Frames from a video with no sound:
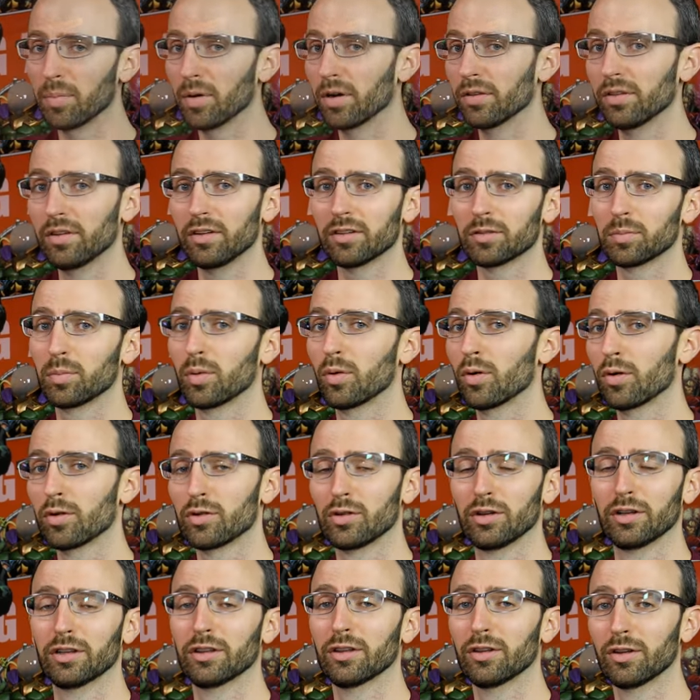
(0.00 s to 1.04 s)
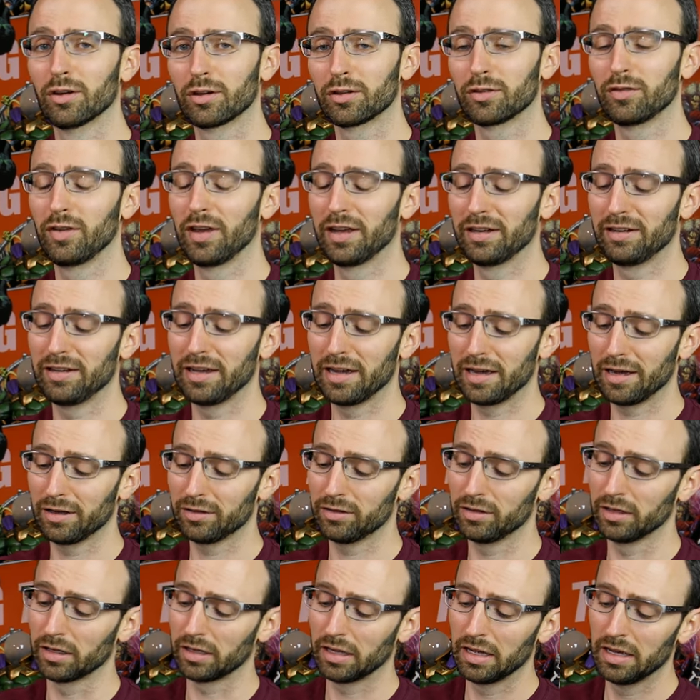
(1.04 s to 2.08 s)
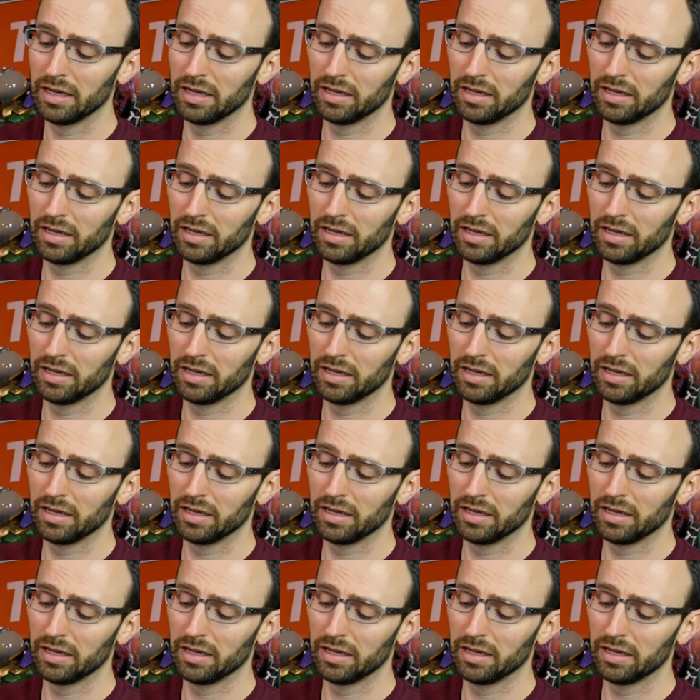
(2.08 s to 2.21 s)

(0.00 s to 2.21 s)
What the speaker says: on this portrait looks fantastic.